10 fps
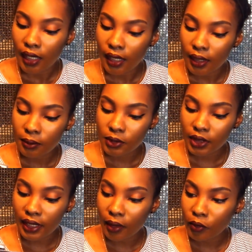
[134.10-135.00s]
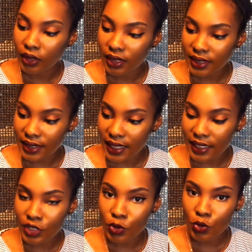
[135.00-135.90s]
So yeah, I'm really
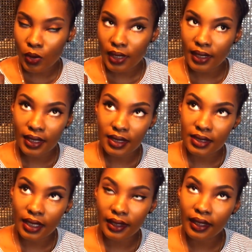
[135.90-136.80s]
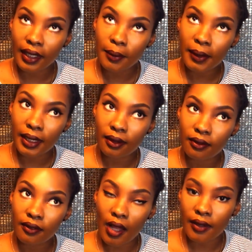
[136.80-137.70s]
excited to try these. I think I paid
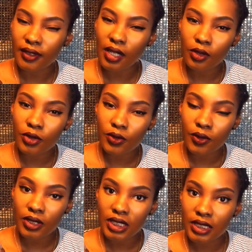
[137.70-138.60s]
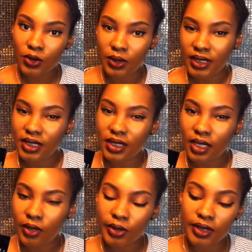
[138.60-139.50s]
$5 for these or
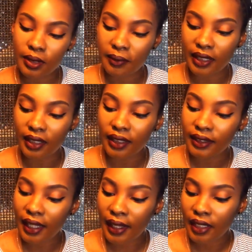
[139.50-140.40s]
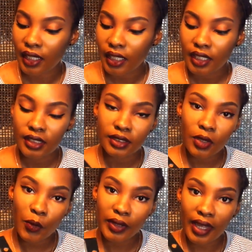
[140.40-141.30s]
$6, something like that.
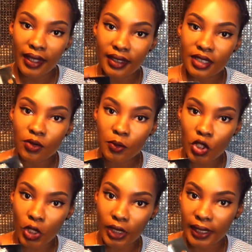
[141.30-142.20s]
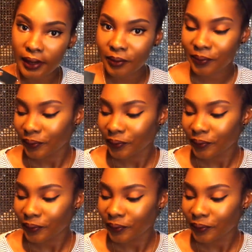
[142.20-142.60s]
So yeah, I got these from Target.